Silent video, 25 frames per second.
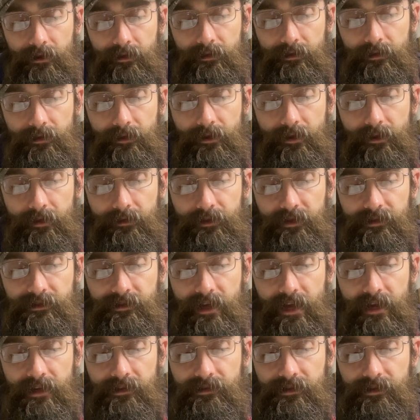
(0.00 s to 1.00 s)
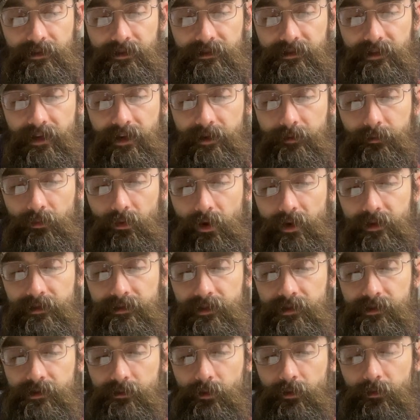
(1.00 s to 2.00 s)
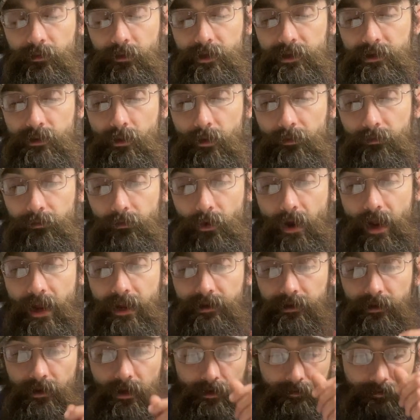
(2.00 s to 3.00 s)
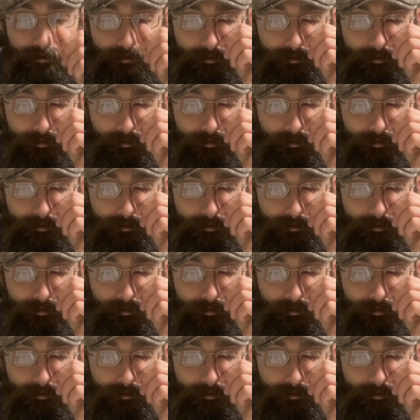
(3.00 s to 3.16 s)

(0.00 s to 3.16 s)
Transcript: in the second Braita is referring to a friend of the